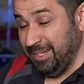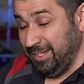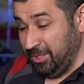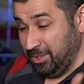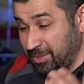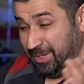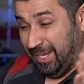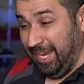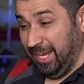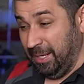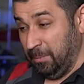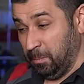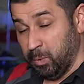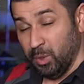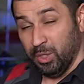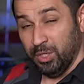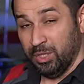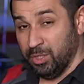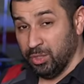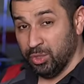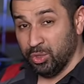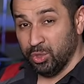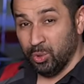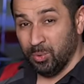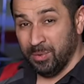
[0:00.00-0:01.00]
You can't put it
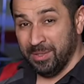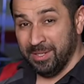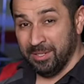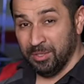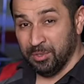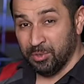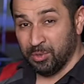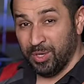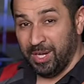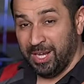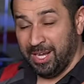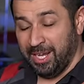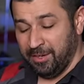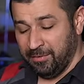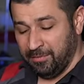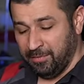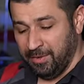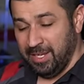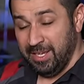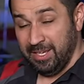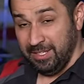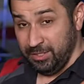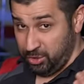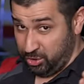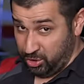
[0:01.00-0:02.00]
in two-wheel drive,
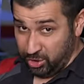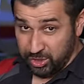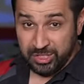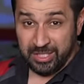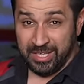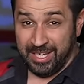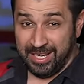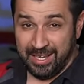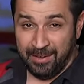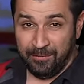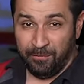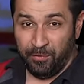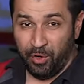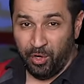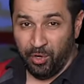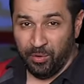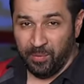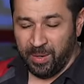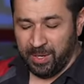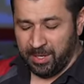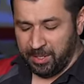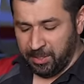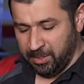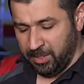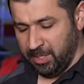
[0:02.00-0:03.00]
just like a four
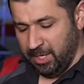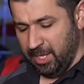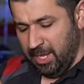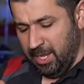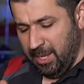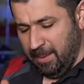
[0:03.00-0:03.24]
runner.